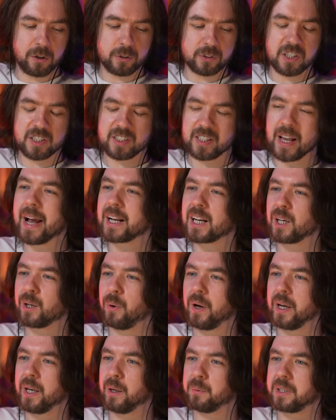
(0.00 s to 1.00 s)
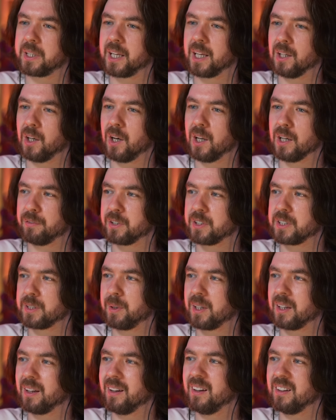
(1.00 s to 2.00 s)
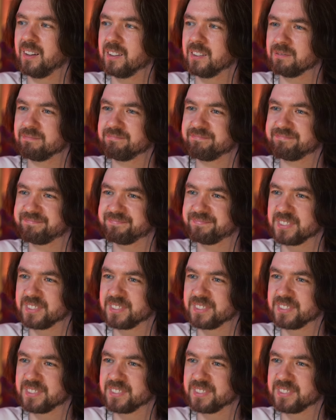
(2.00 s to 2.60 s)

here's exactly why it would kill all of us. And I'm like, oh.